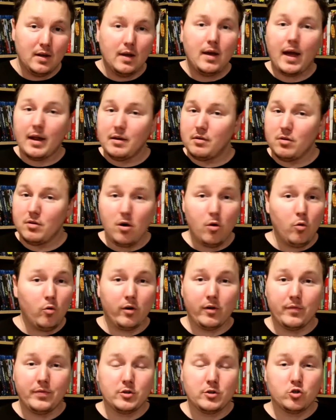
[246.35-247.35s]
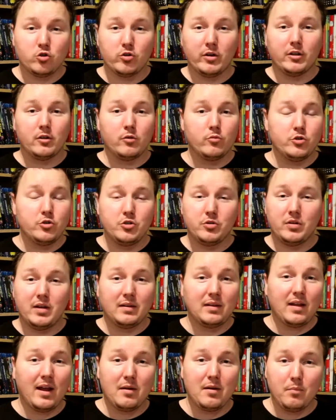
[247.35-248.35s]
At nowhere in the trailer would you
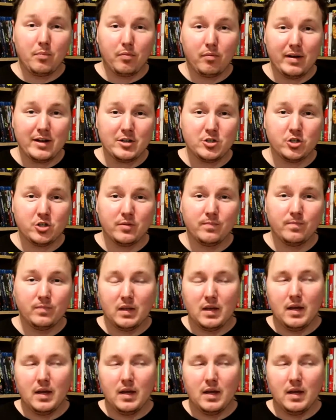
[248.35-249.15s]
get that impression,